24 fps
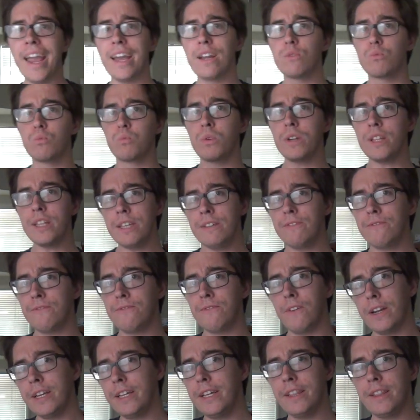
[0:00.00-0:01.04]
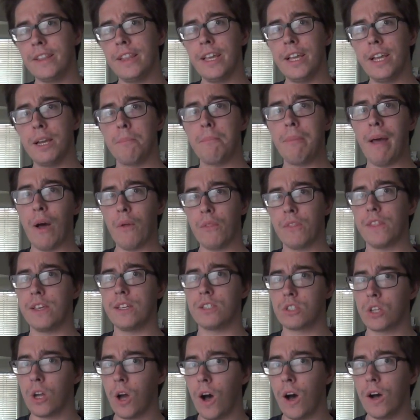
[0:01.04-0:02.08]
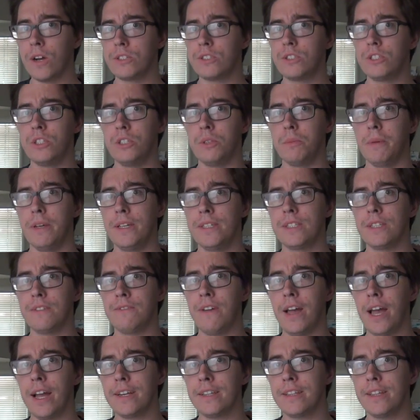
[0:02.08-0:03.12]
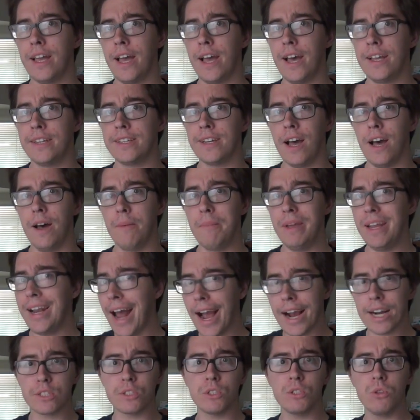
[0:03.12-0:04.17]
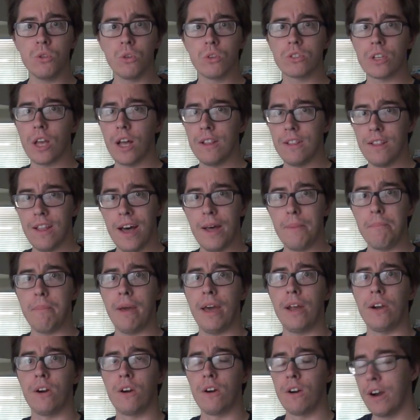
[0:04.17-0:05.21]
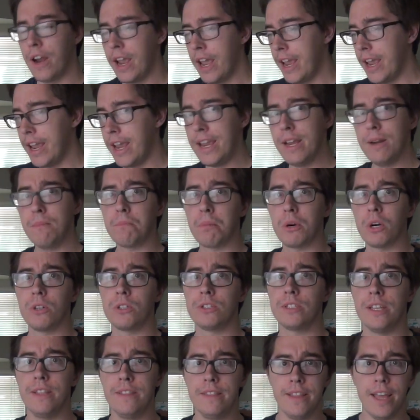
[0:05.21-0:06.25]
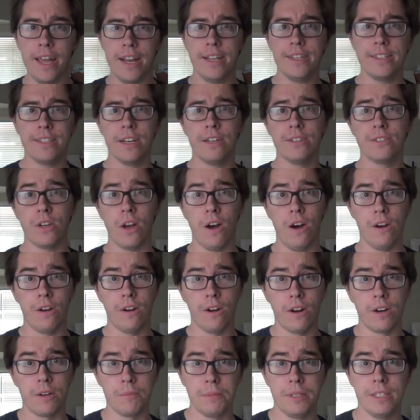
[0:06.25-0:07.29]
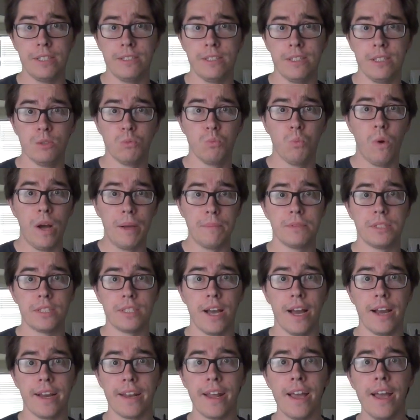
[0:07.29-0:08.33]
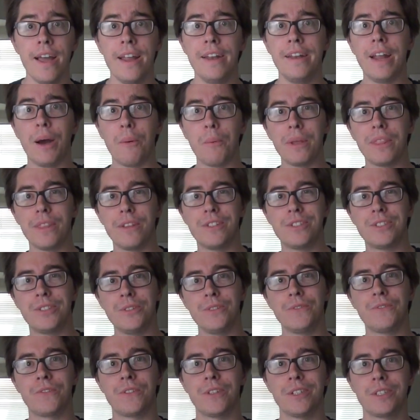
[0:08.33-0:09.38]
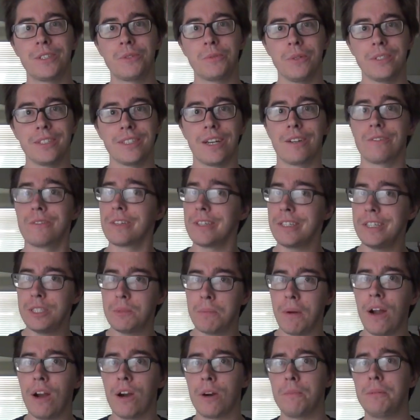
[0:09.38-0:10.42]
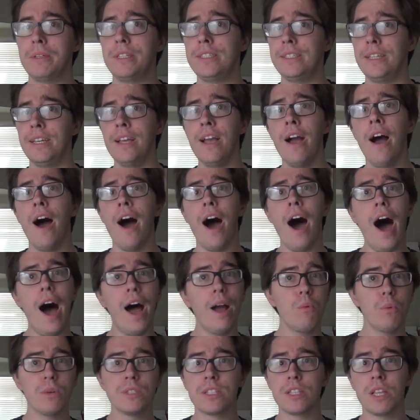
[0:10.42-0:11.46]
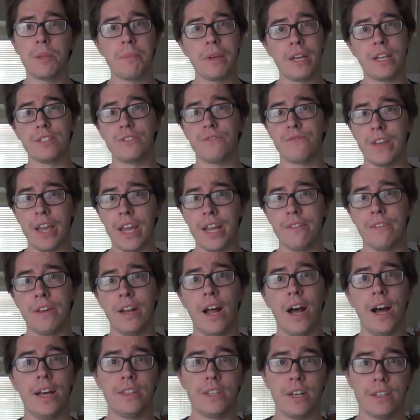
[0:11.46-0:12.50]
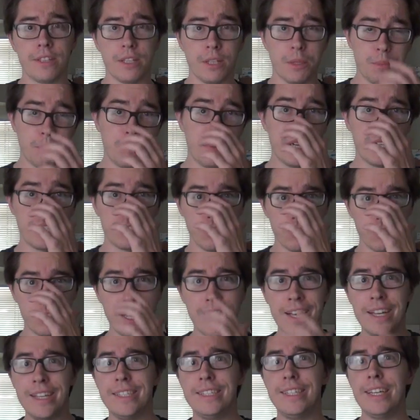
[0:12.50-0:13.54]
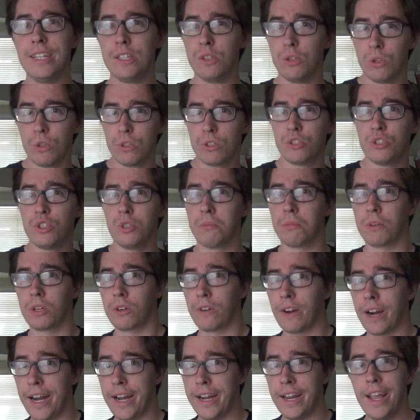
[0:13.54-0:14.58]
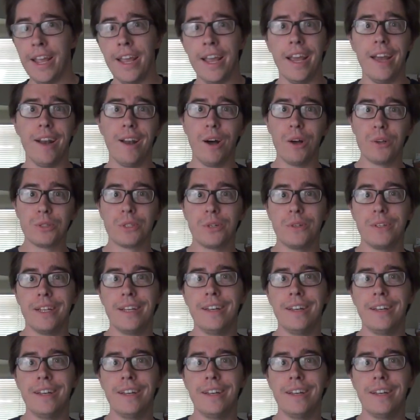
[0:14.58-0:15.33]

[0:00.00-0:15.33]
And really funny thing about this costume is the fact that um, it actually looks a lot better in person than it does on RPC's website. Now when the suit first was uh, released by RPC, I wasn't the biggest fan of it. I thought that the pictures didn't look super great. It also